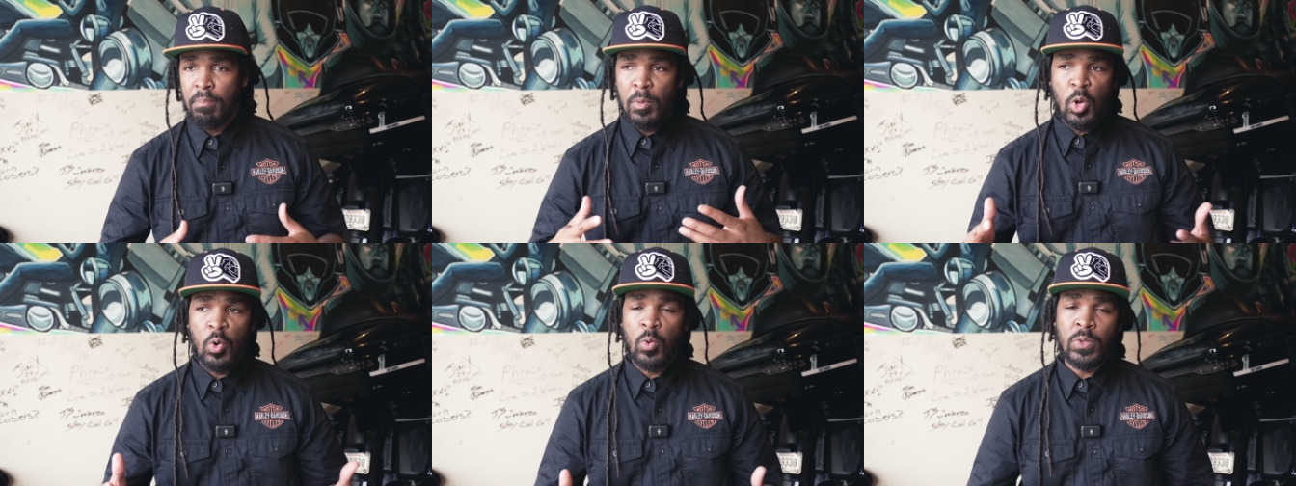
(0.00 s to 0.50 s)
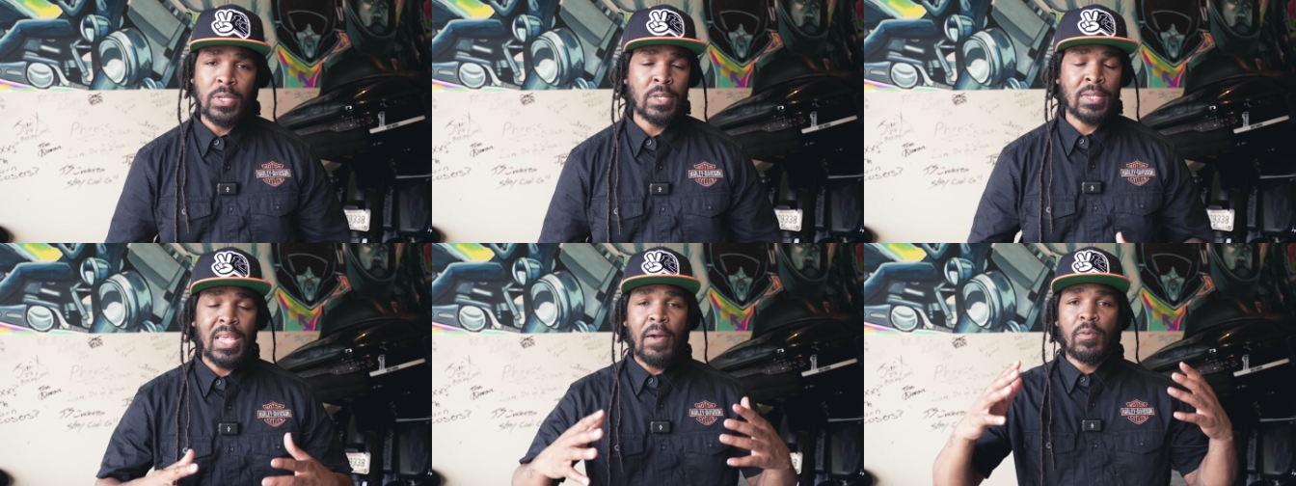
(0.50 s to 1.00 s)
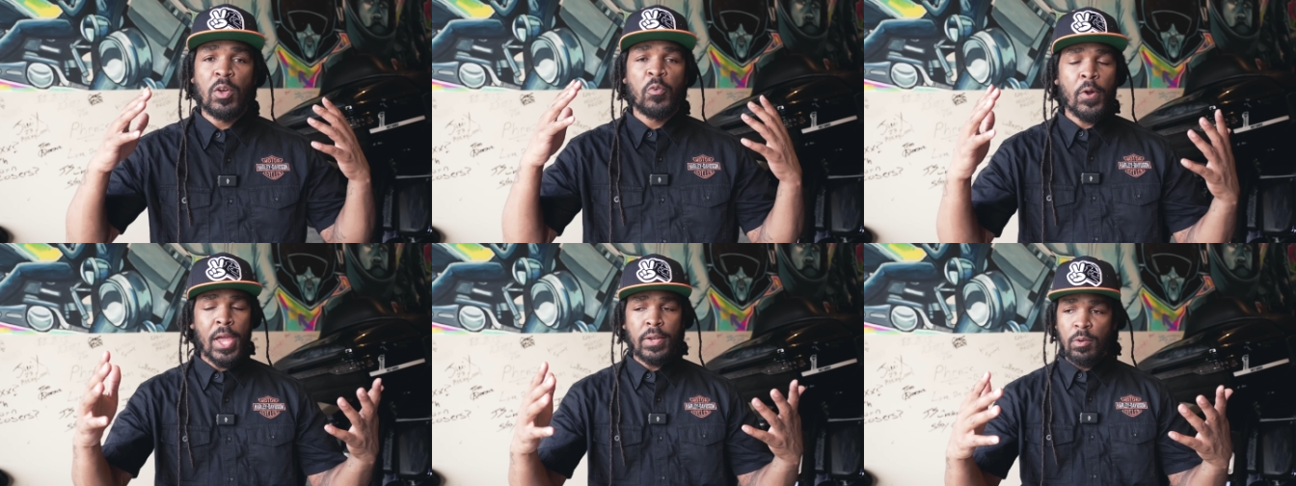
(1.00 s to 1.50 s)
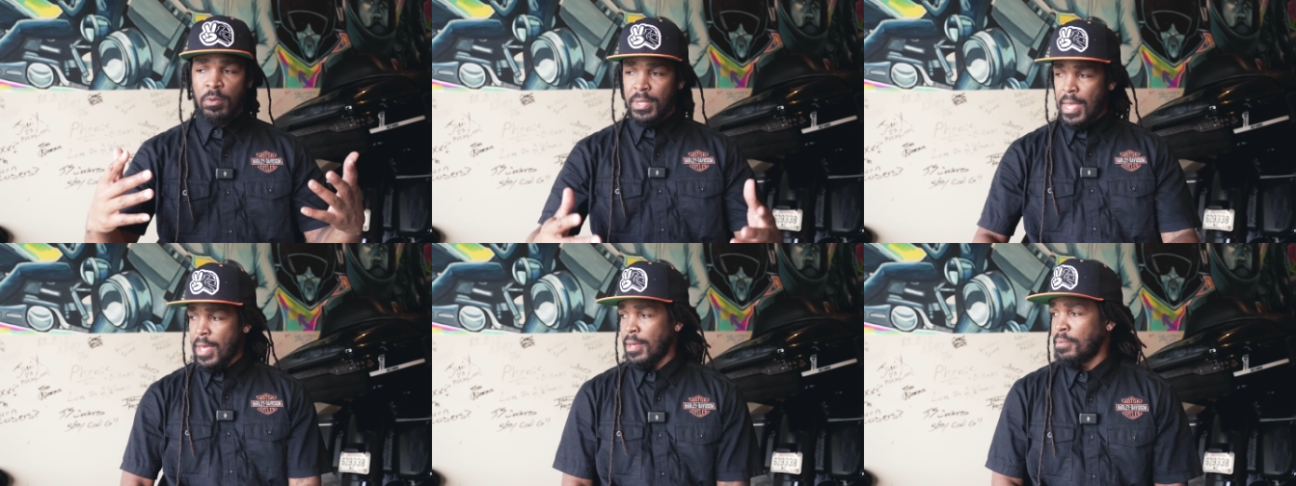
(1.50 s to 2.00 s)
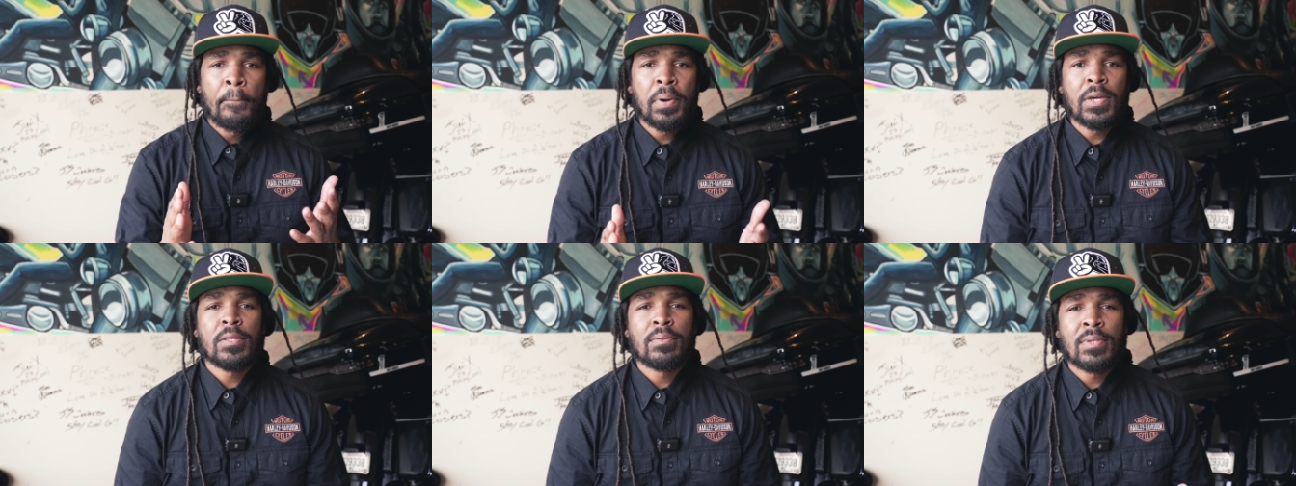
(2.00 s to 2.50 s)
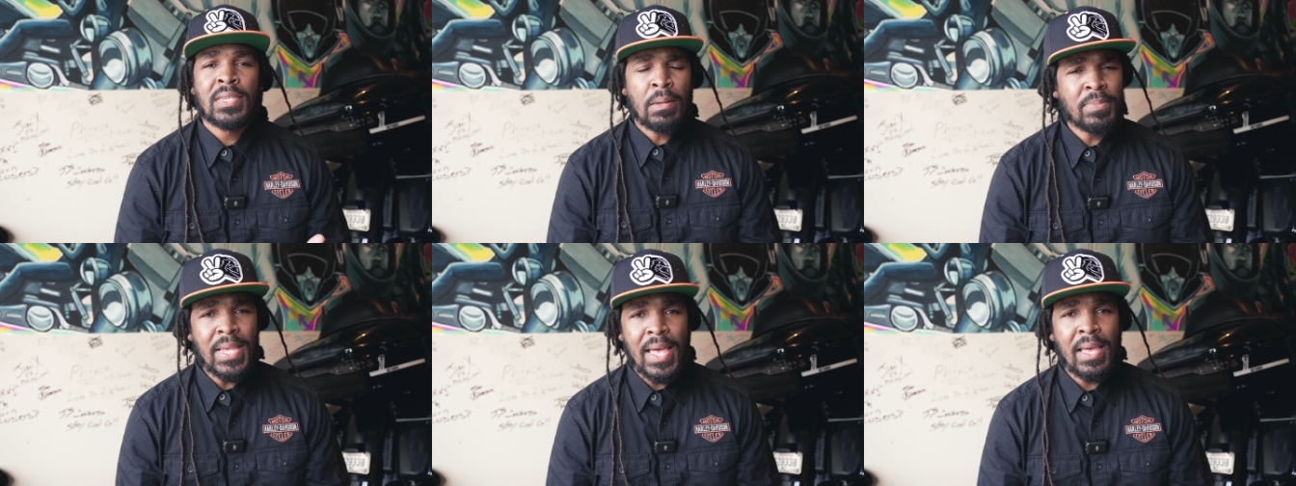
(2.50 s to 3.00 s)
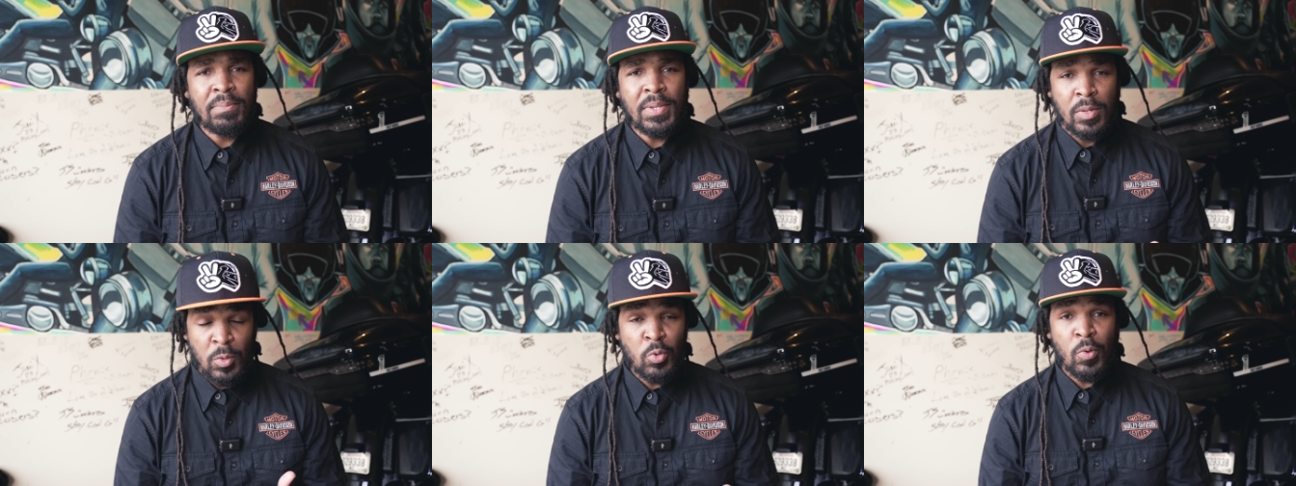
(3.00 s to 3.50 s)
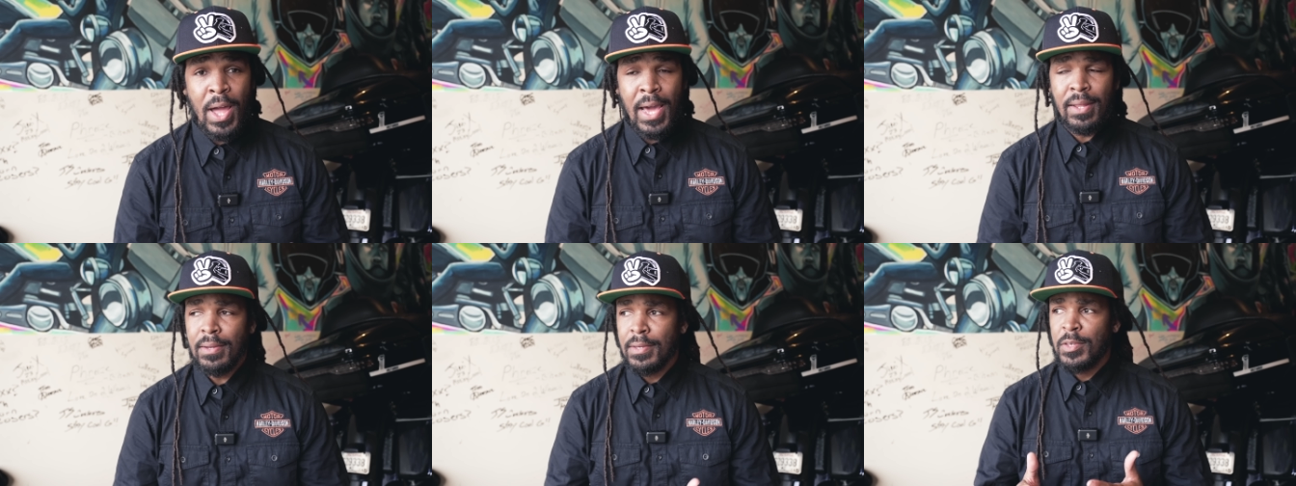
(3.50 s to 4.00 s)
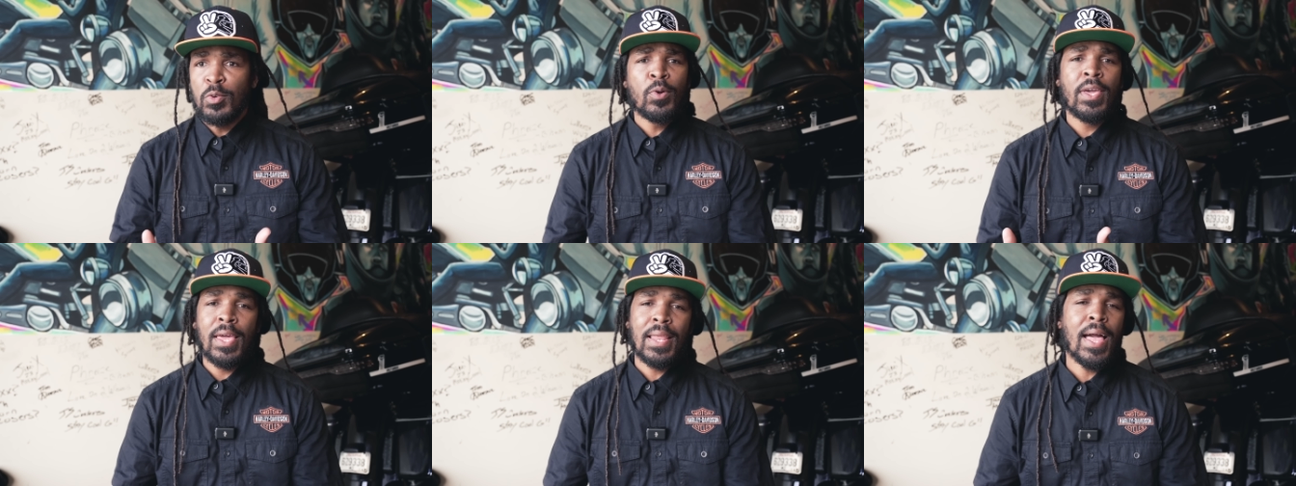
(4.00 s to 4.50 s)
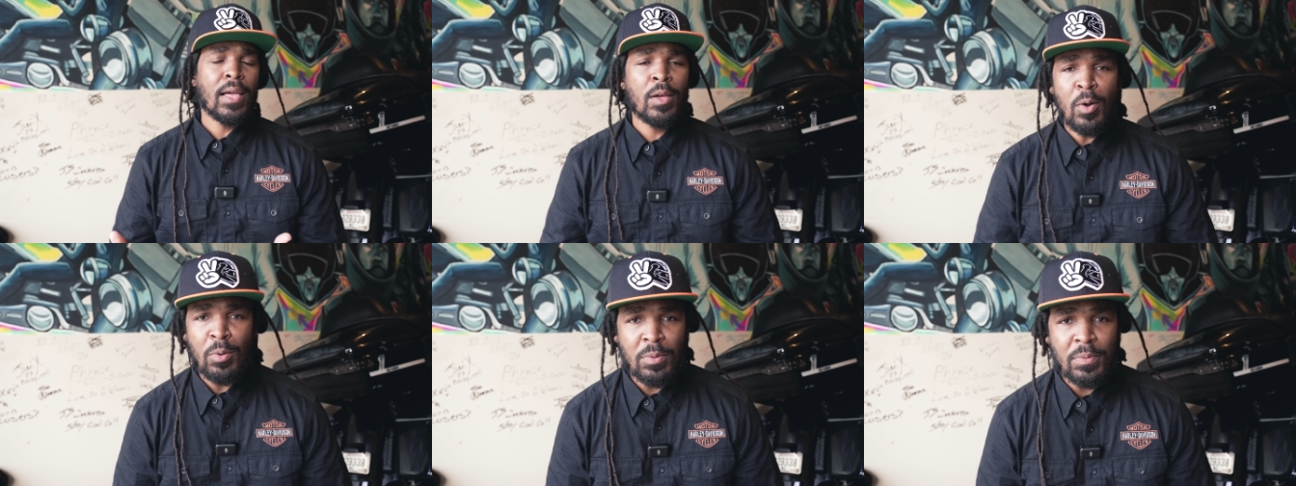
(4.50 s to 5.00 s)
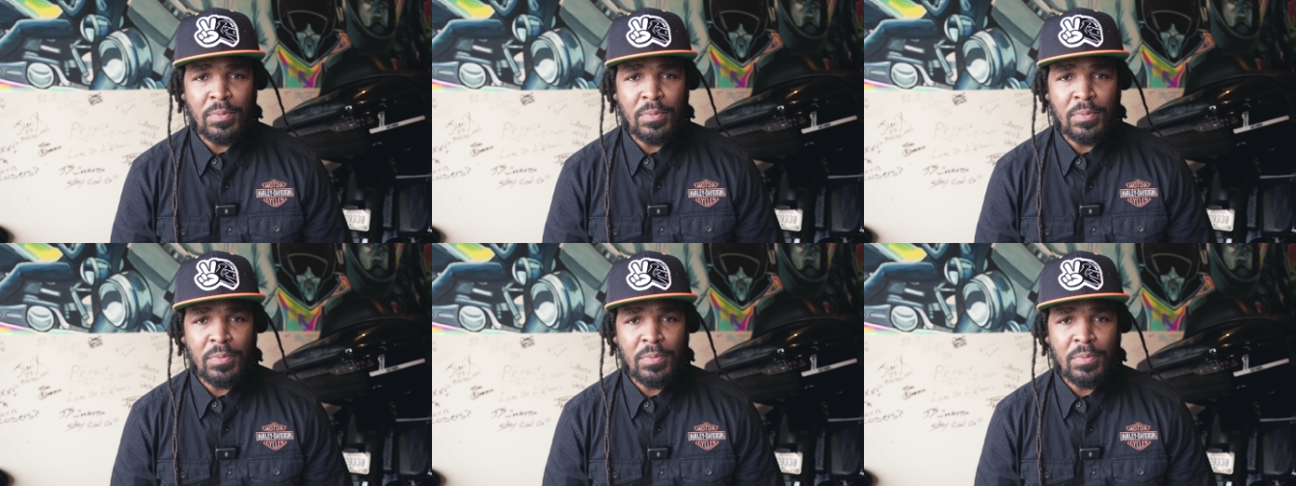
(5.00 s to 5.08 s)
and murals and just having a grand old time. But sometimes, new rider, you cannot go.